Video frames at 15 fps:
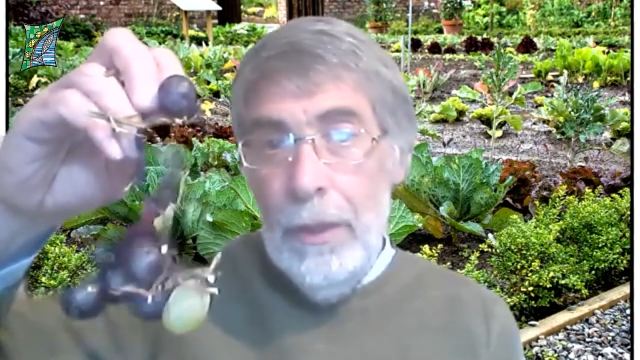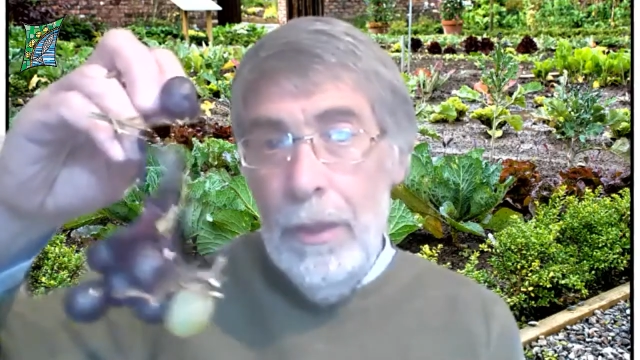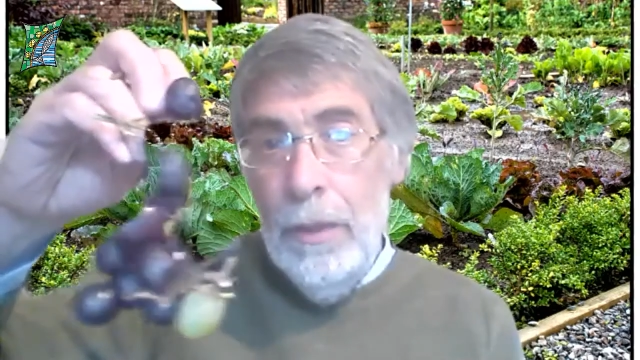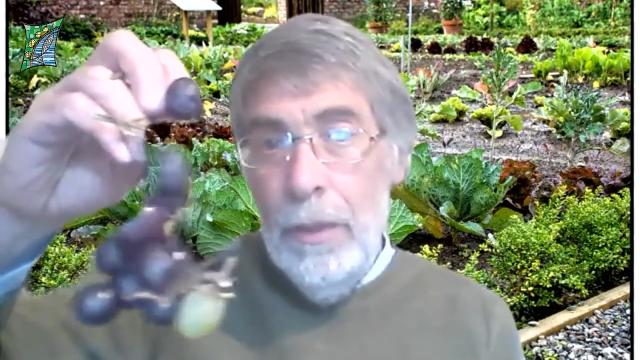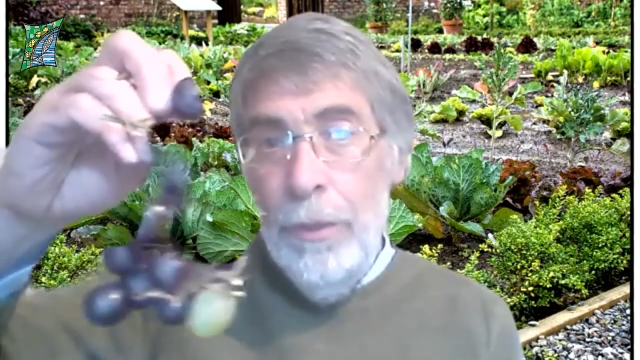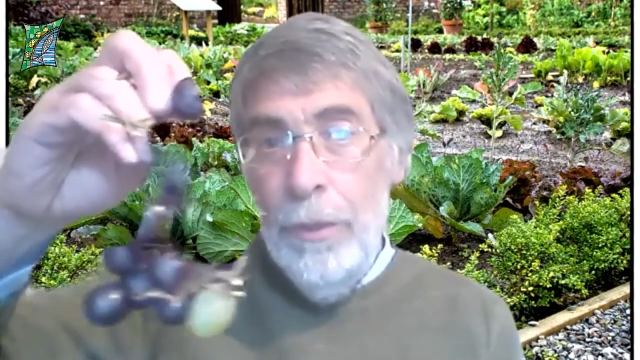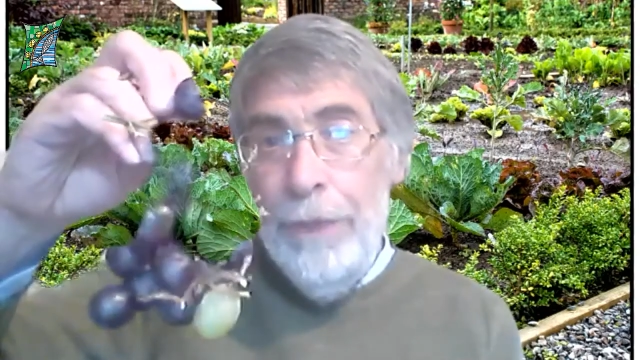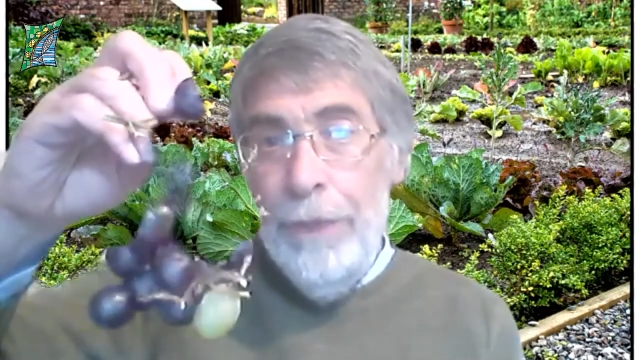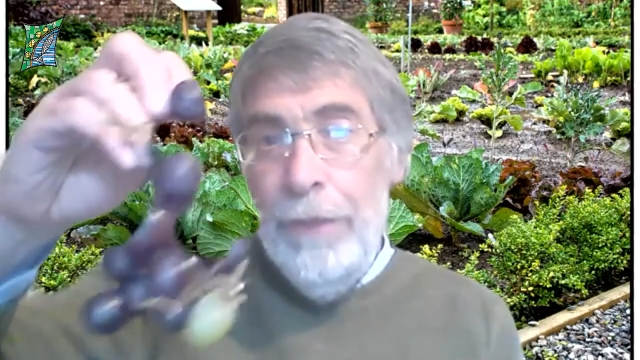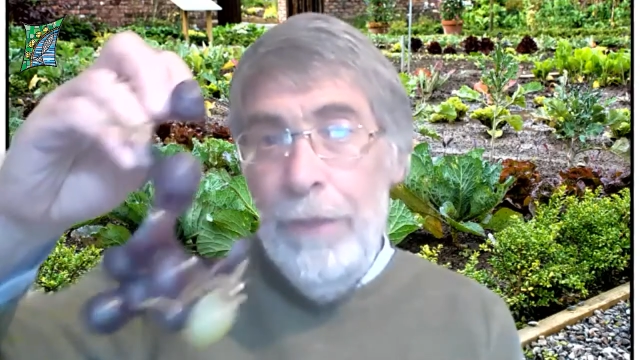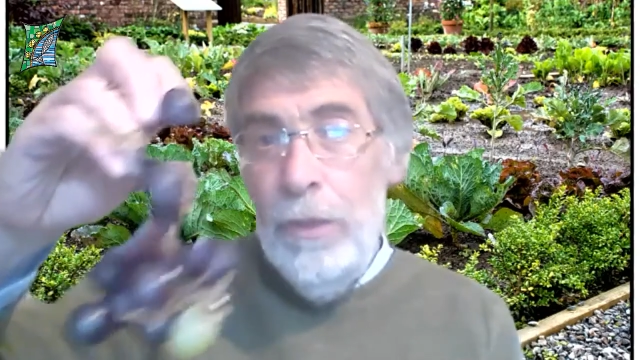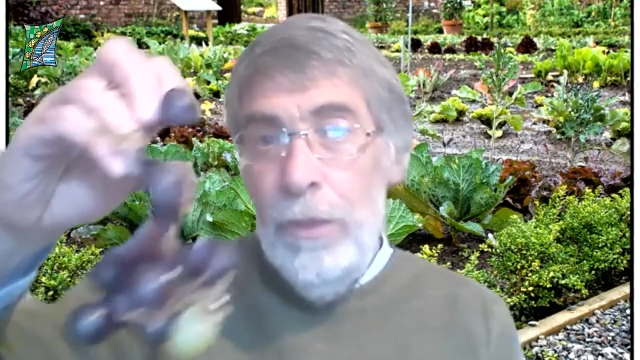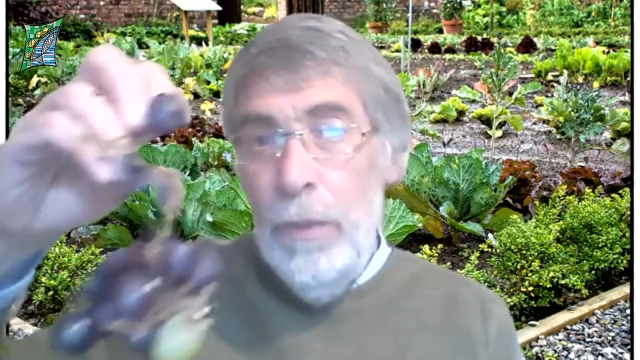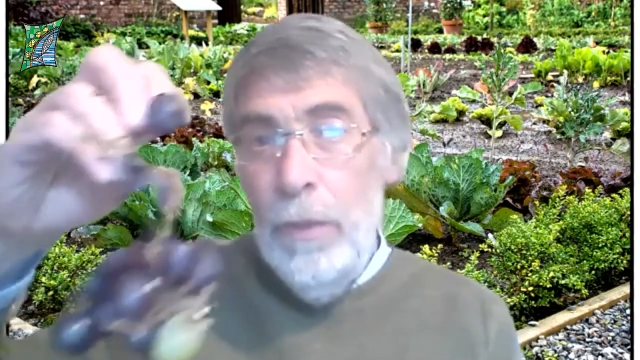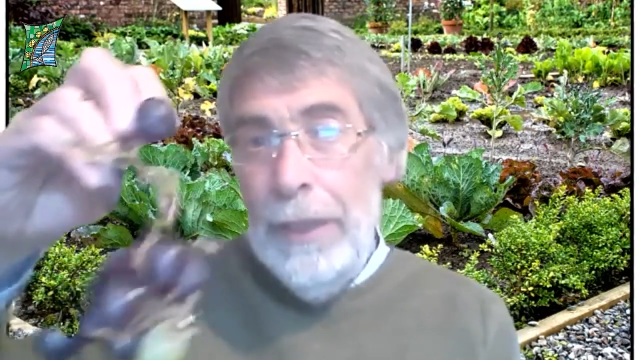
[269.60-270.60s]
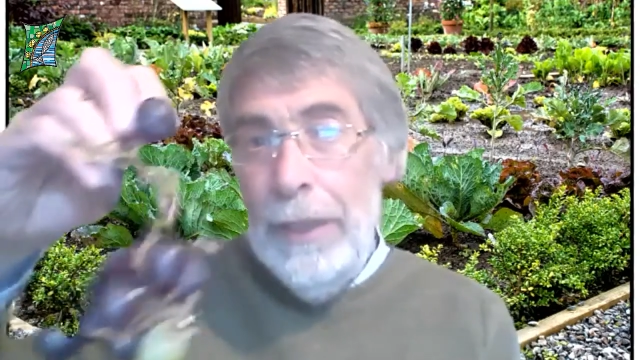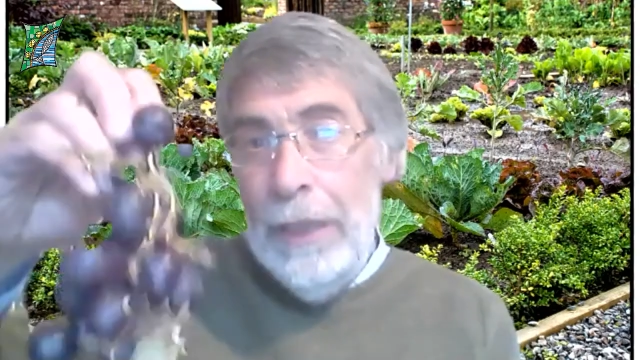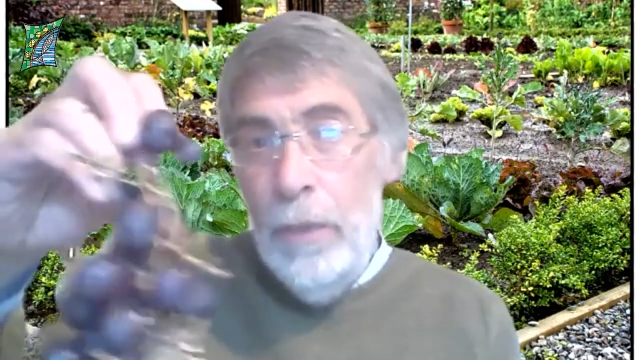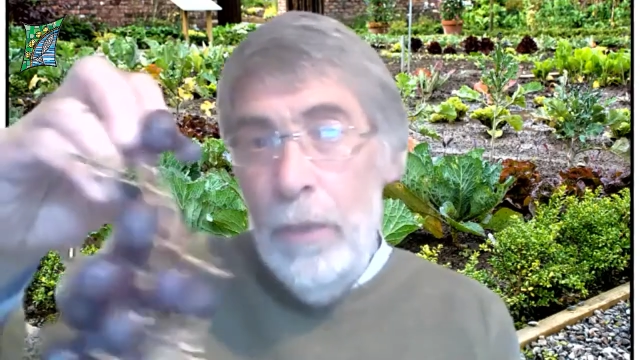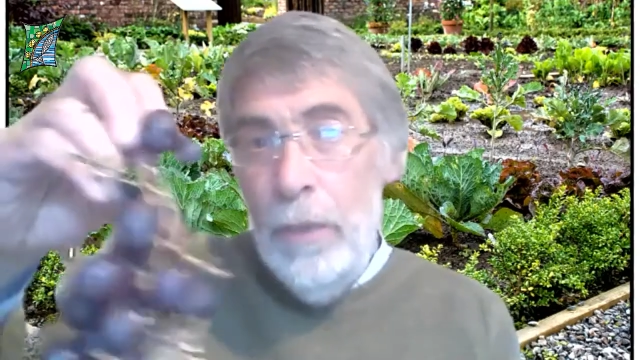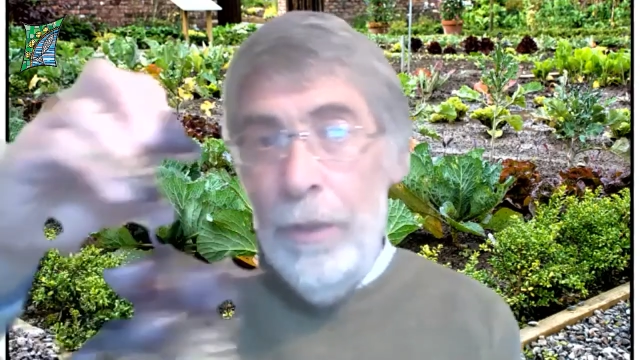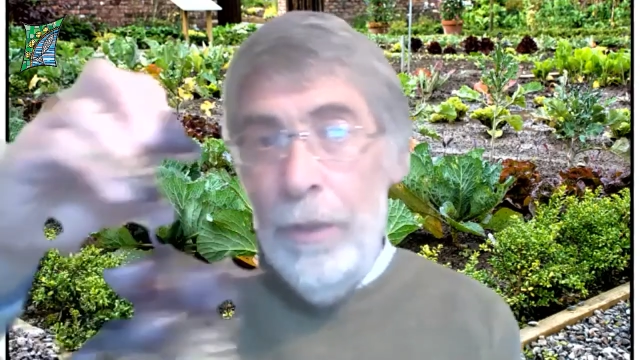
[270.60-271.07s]
Wonder if you can work out
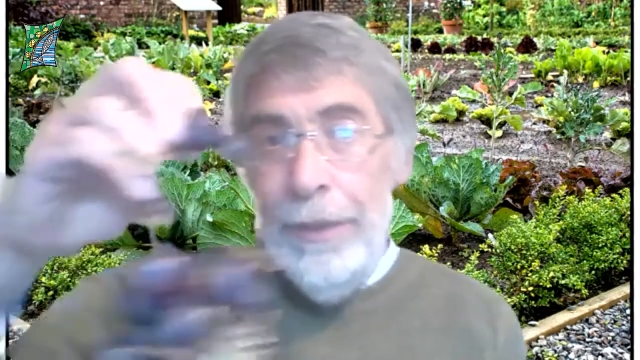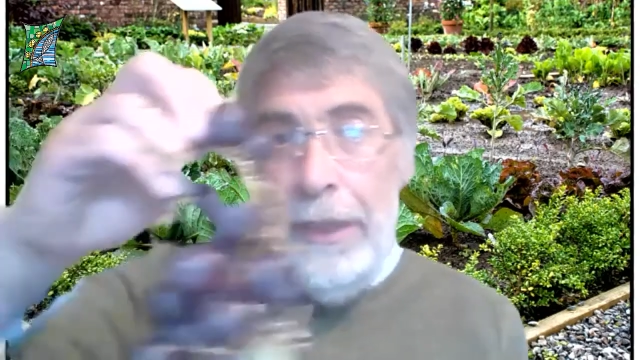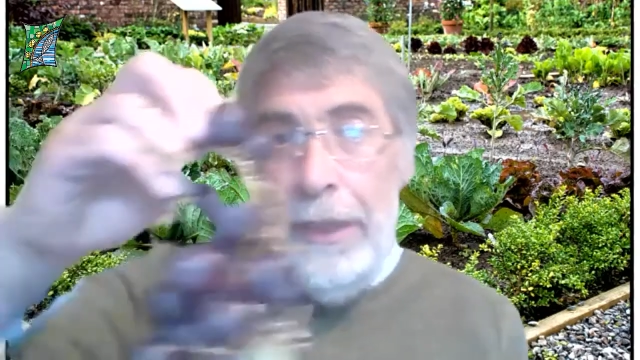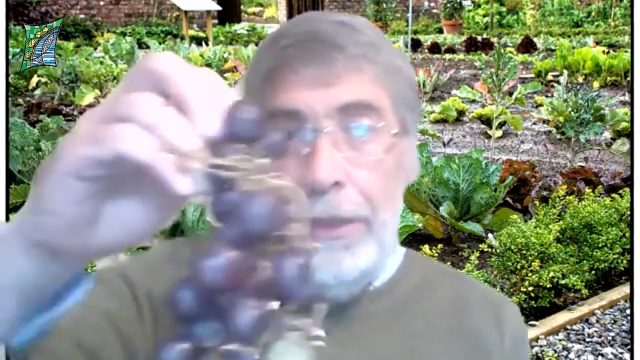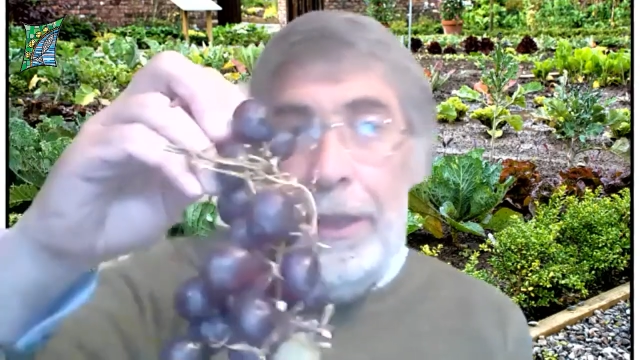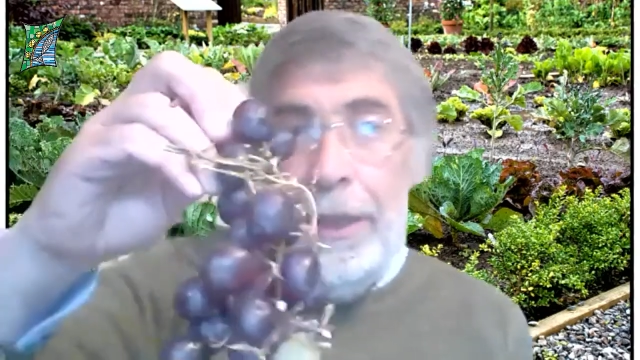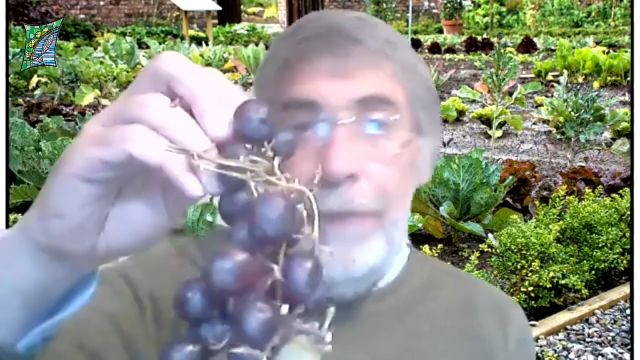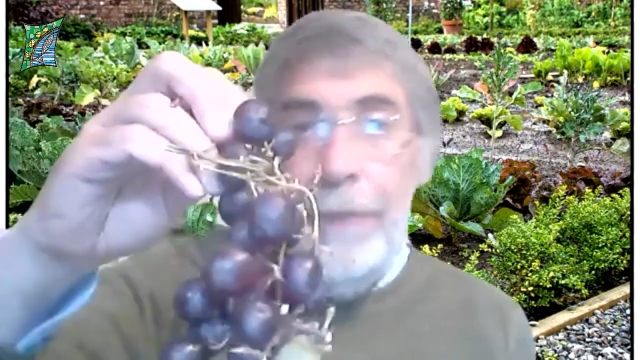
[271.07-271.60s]
what these are.